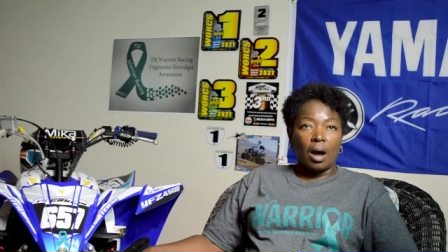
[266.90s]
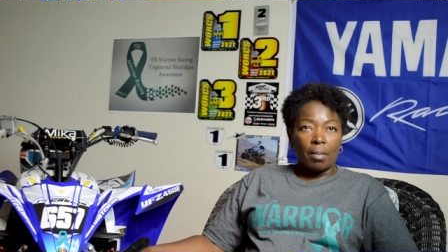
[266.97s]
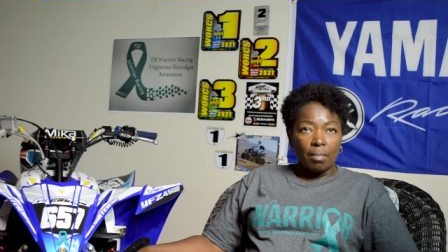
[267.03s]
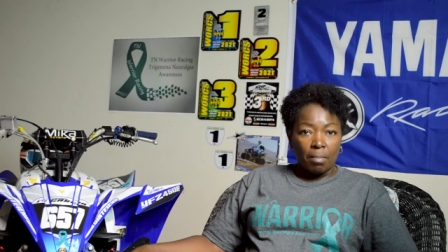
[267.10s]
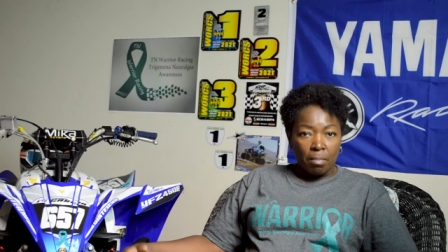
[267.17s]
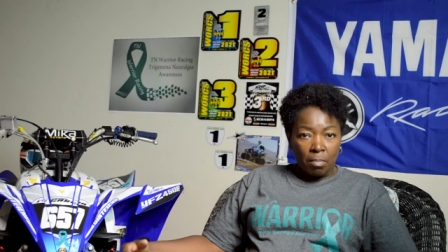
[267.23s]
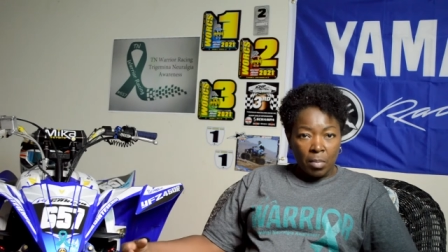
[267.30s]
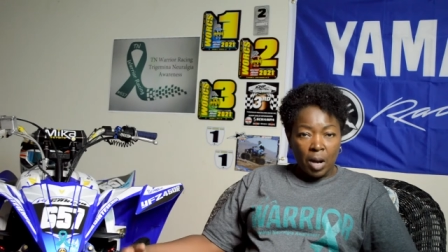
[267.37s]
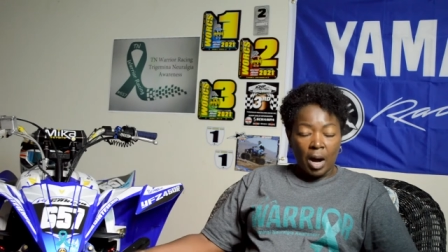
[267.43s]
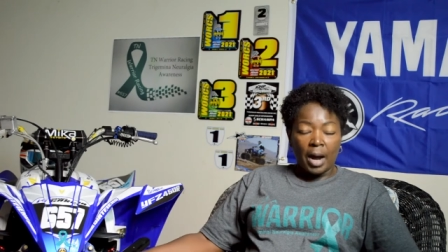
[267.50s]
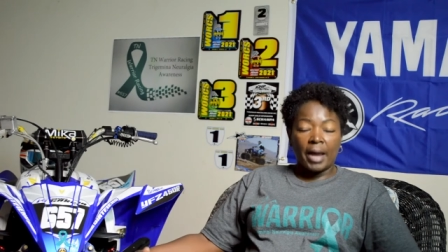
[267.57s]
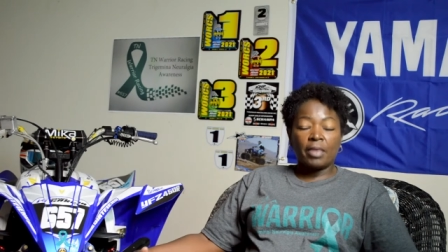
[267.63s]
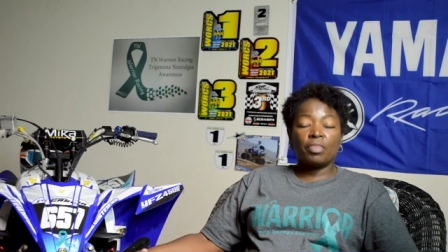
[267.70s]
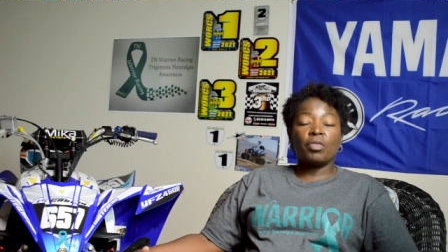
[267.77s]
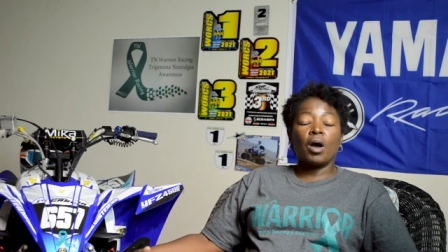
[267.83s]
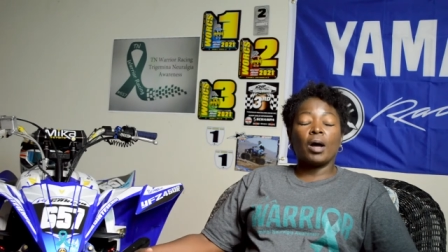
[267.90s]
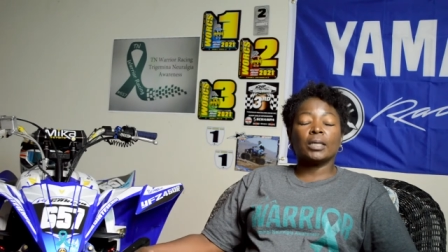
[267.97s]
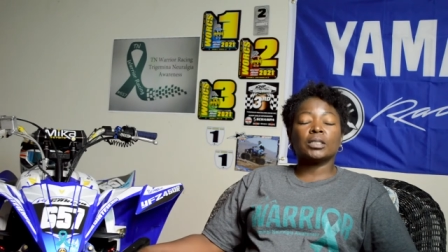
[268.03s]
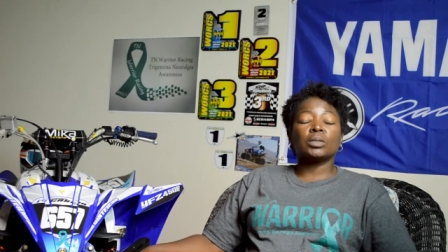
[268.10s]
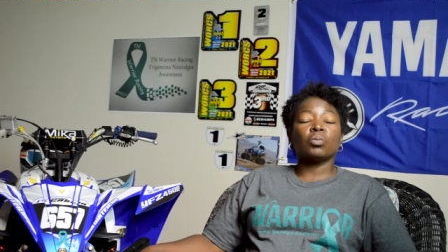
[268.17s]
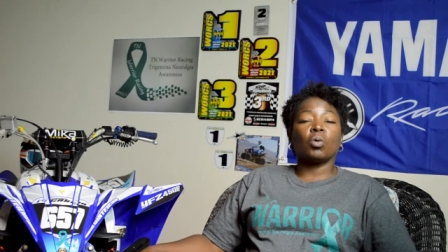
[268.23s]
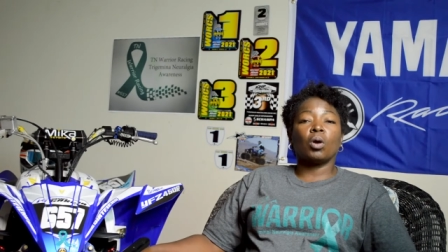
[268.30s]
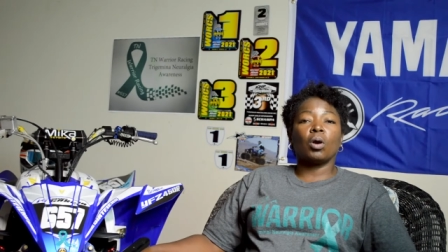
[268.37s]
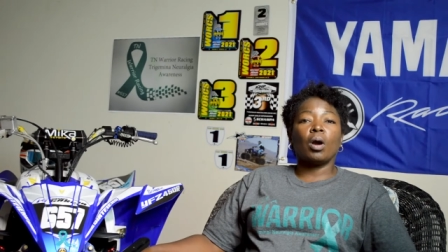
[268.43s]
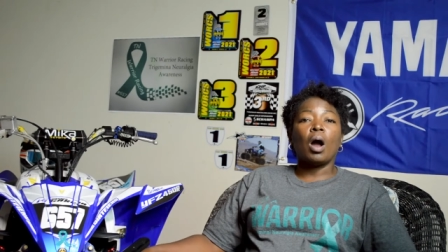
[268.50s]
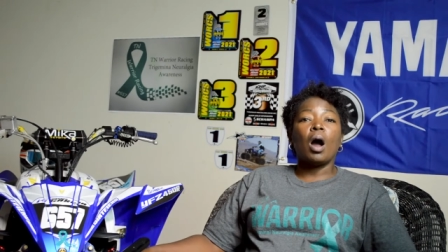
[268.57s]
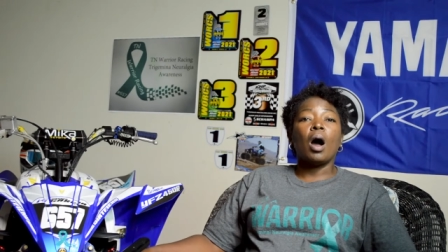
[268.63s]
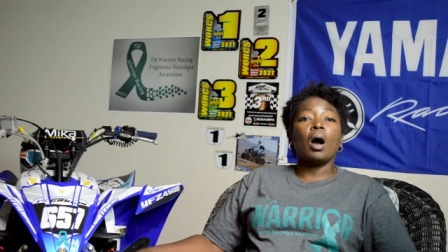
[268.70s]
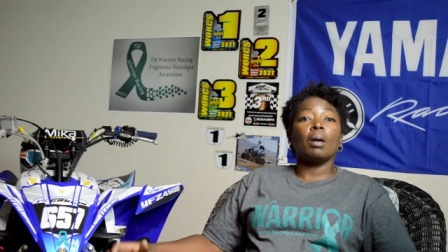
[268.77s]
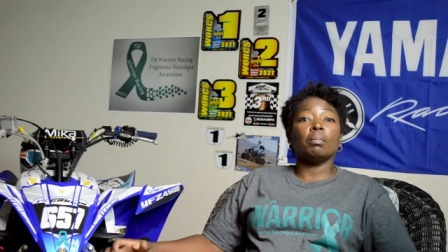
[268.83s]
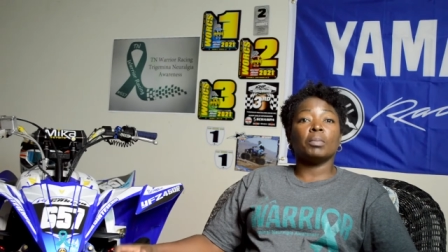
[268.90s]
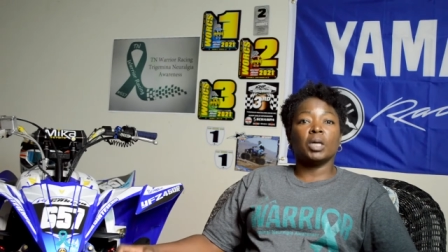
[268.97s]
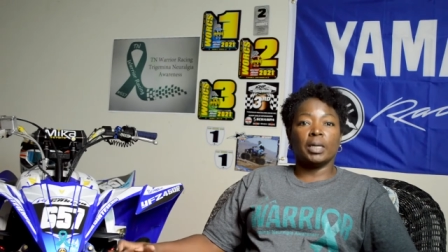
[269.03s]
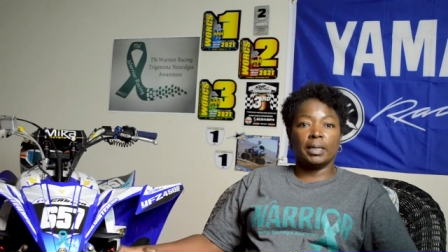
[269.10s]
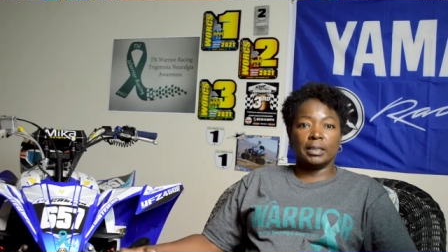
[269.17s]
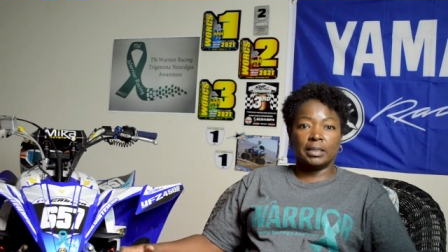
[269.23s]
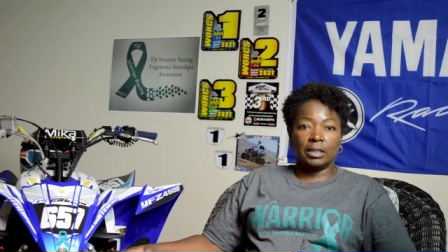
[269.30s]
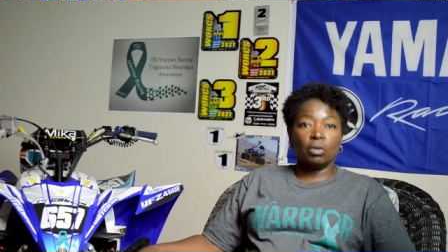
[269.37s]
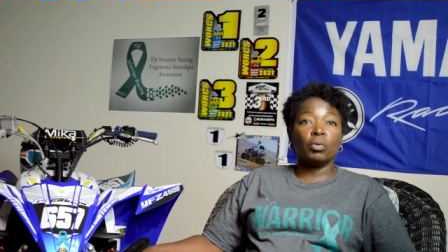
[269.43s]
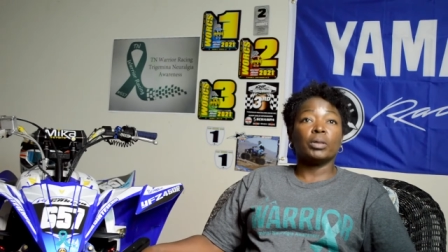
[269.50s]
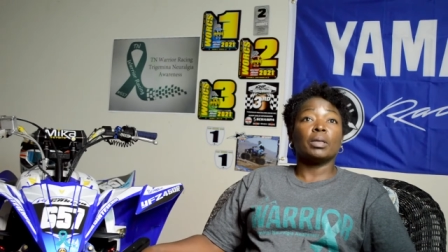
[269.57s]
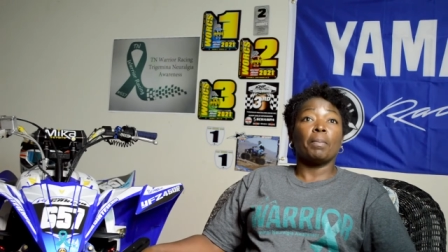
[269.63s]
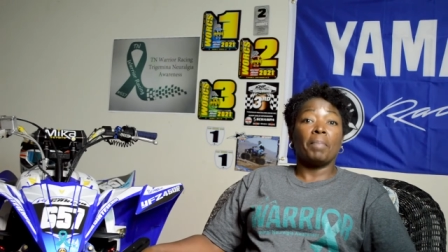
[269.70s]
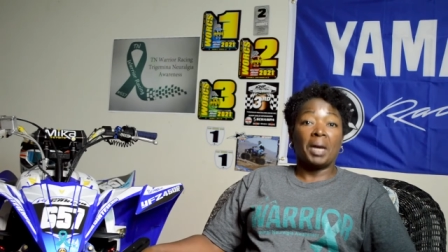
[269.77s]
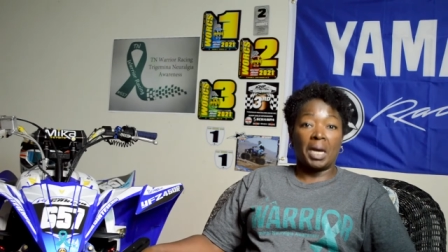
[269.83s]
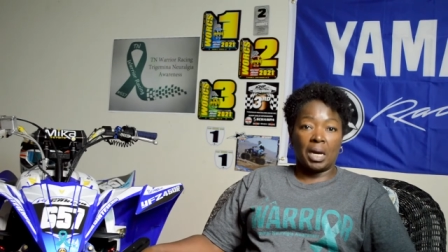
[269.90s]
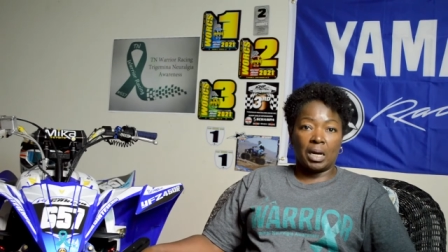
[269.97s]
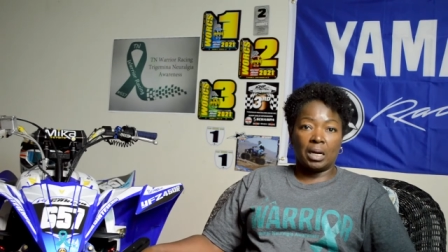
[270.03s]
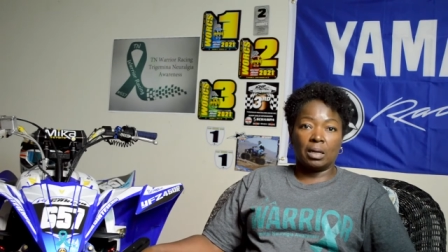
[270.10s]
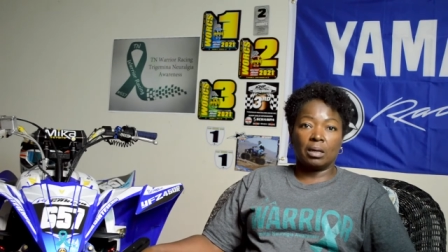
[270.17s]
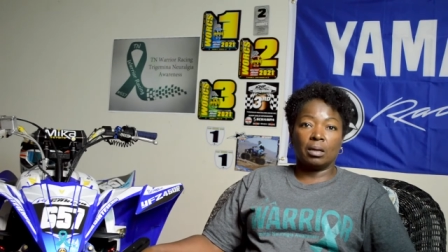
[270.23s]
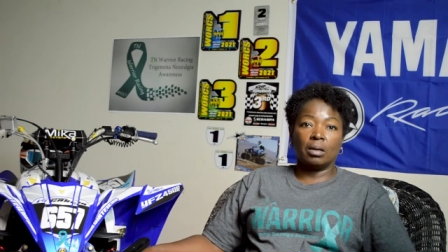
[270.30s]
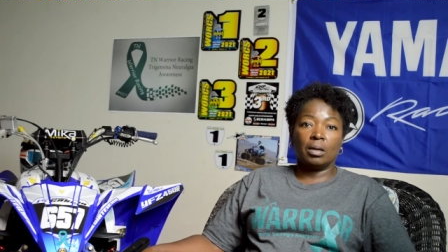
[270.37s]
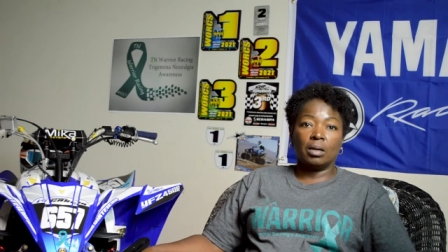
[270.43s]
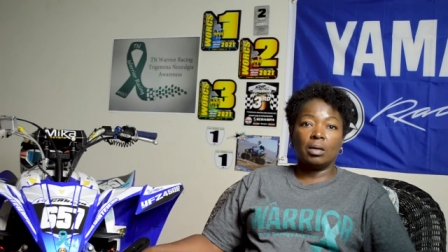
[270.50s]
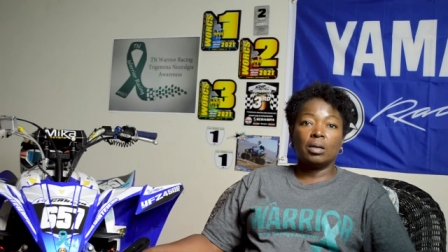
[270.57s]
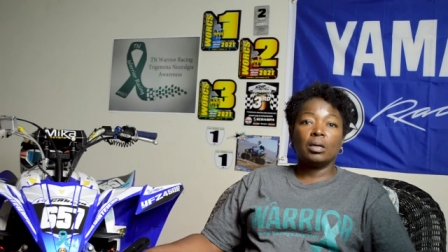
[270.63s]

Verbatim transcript: my thoughts were I'm going to deal with the pain